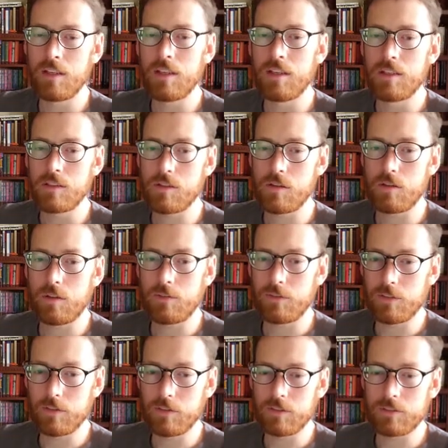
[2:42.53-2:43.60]
So if
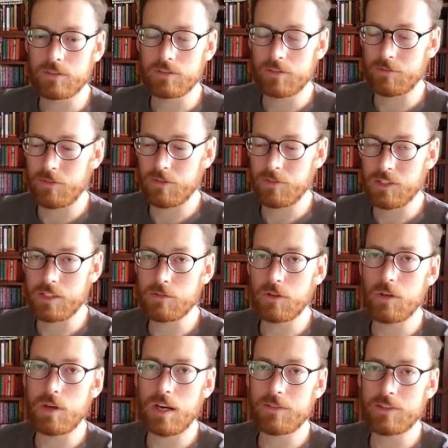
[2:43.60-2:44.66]
you have a 0
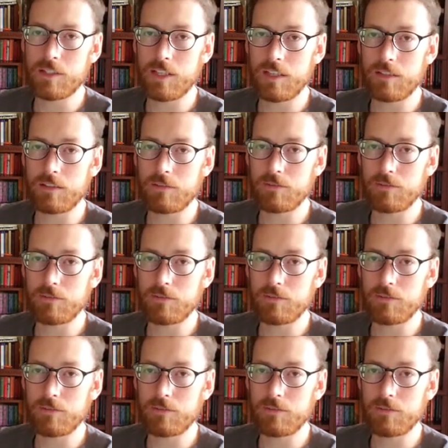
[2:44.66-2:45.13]
offset